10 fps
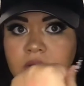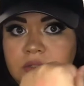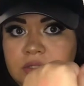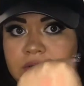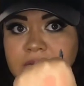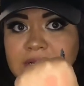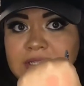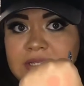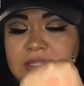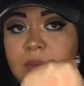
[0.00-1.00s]
so you can
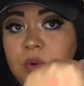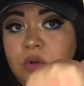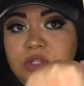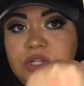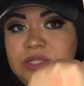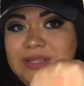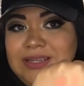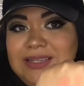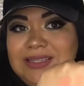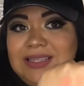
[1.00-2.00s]
see Subculture's
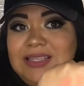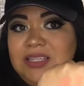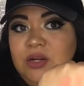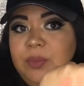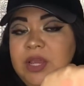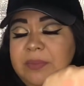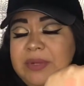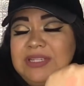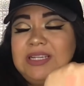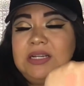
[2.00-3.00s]
is still
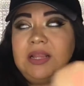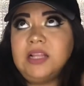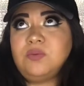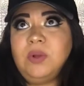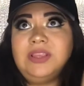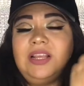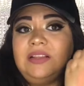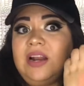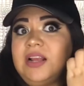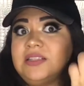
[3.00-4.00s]
pigmented. That's one thing
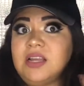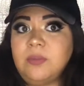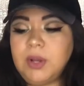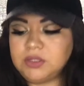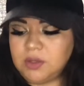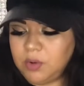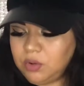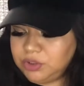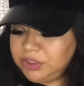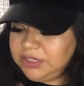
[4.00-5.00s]
that I said about
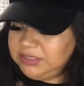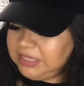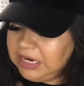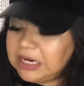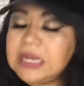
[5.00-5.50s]
Subculture, is that